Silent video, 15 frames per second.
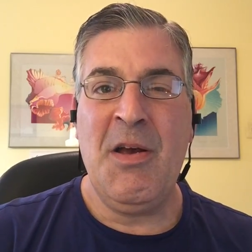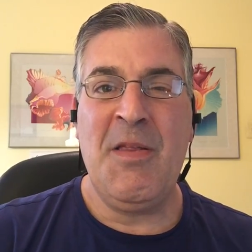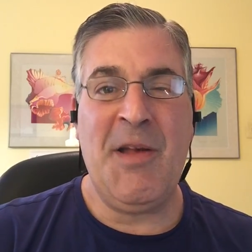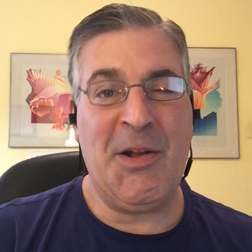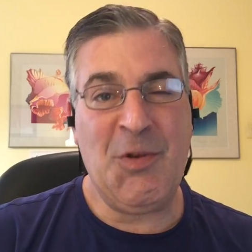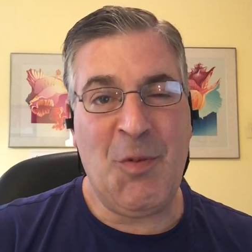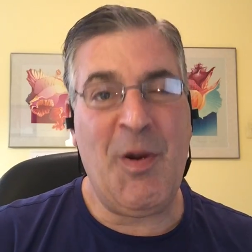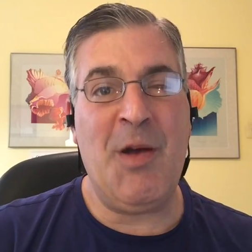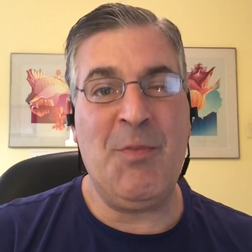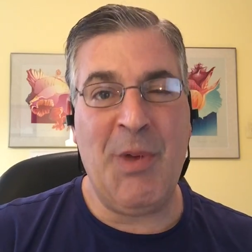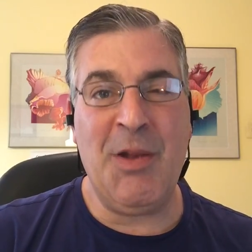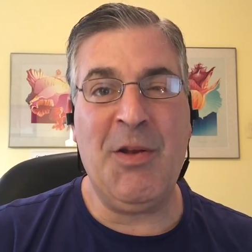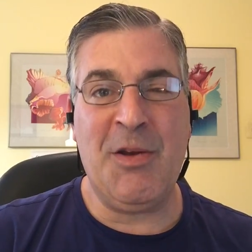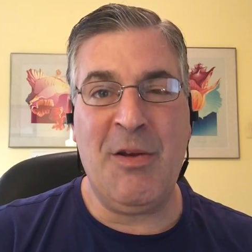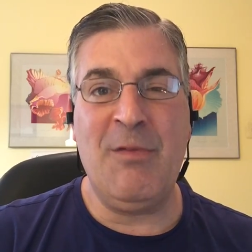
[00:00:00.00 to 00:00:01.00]
that's what I'd
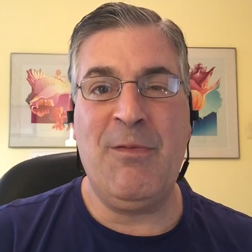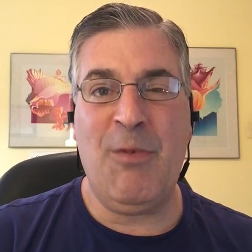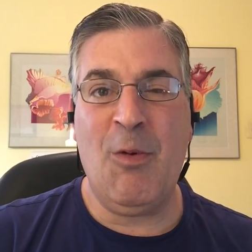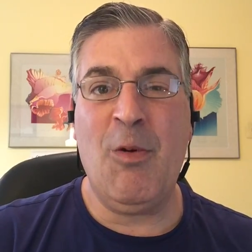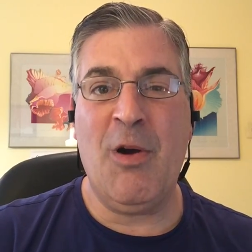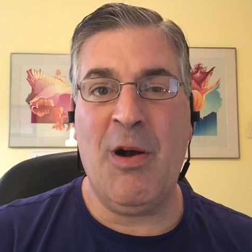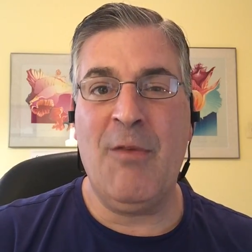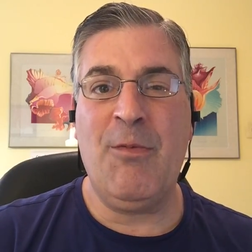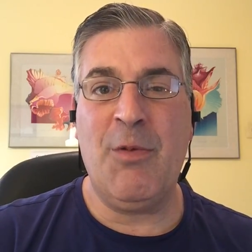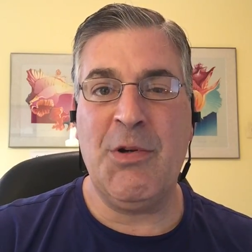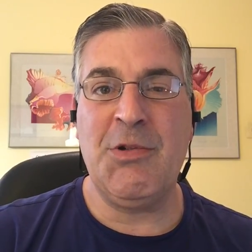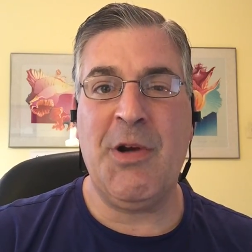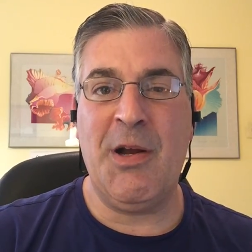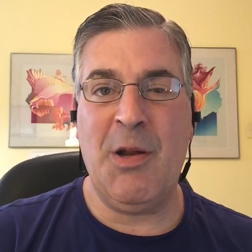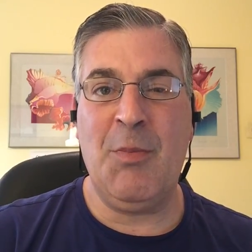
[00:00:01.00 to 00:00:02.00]
be looking for if we're
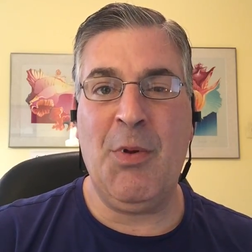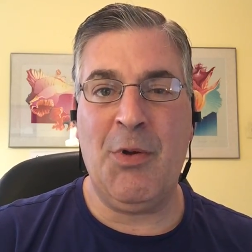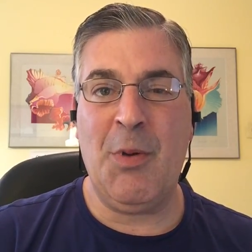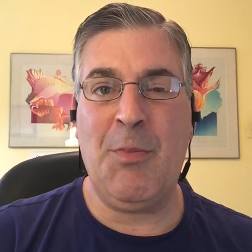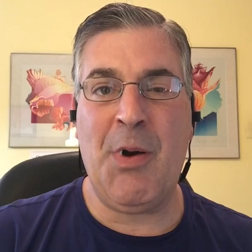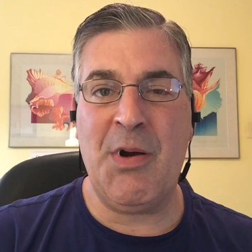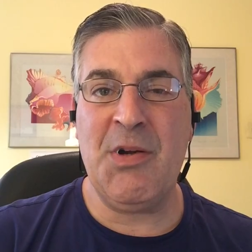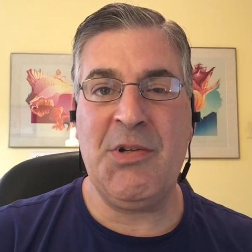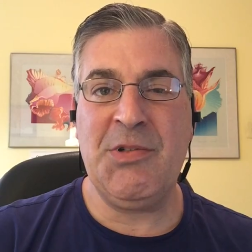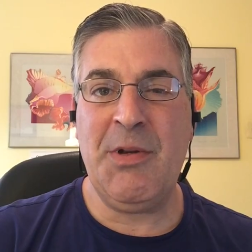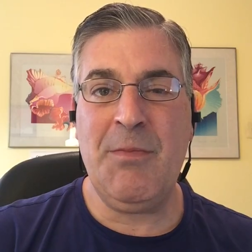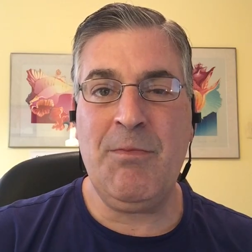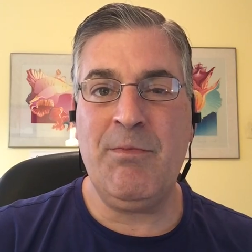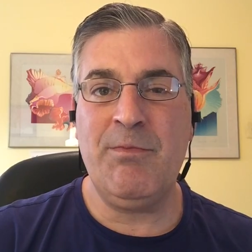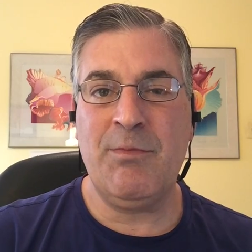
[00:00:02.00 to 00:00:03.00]
trying to build a partnership.